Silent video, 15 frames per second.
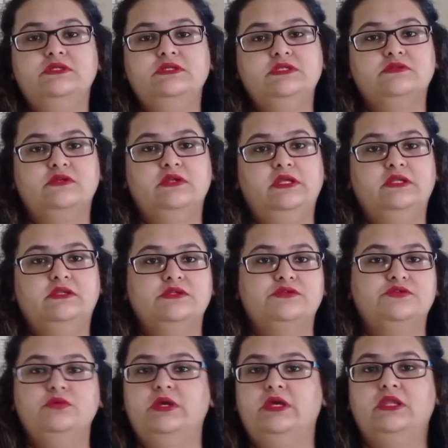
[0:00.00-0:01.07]
is
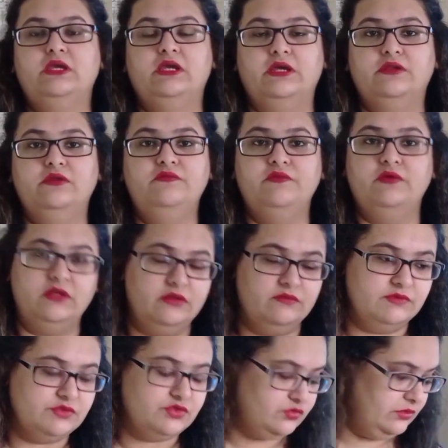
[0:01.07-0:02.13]
related to any kind of
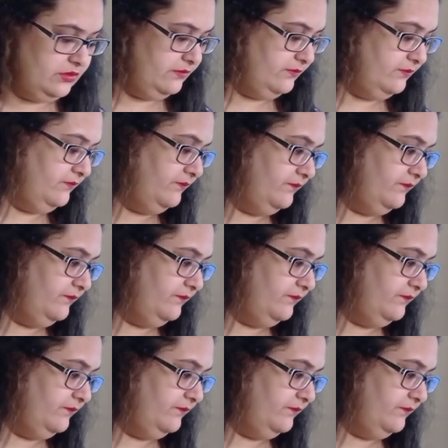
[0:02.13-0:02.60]
individual?